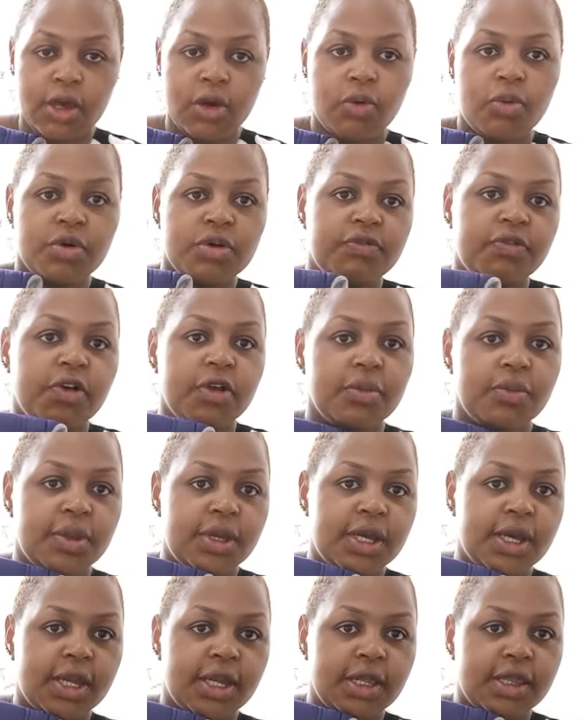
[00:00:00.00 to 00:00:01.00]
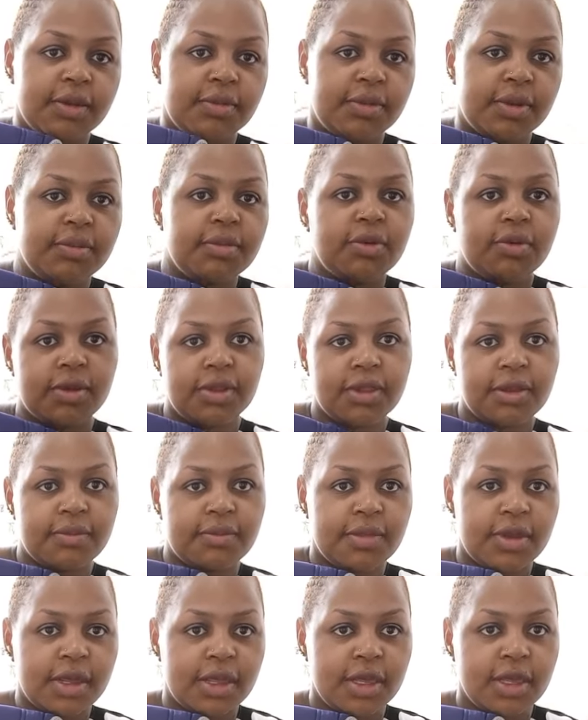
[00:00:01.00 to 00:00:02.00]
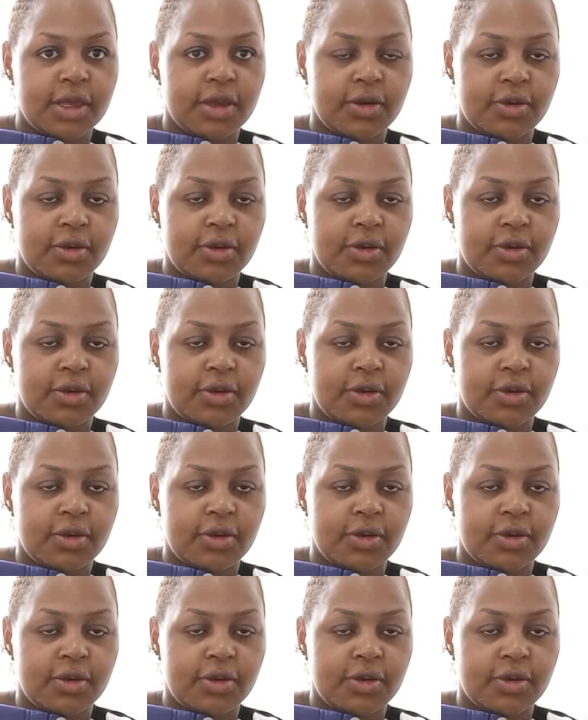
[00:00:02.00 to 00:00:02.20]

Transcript: whoever will be carrying the baby, whether me